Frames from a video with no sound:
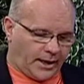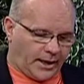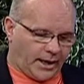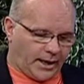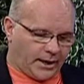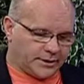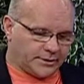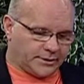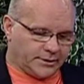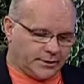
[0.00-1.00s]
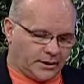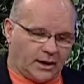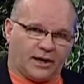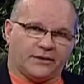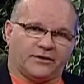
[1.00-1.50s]
and
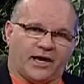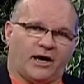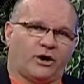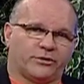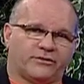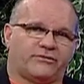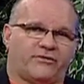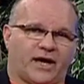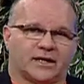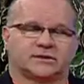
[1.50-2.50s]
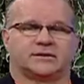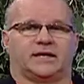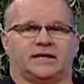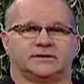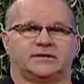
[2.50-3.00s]
the health effects
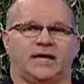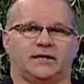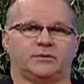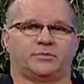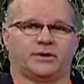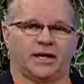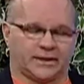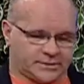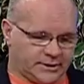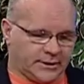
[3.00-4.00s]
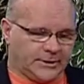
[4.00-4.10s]
that is taking place.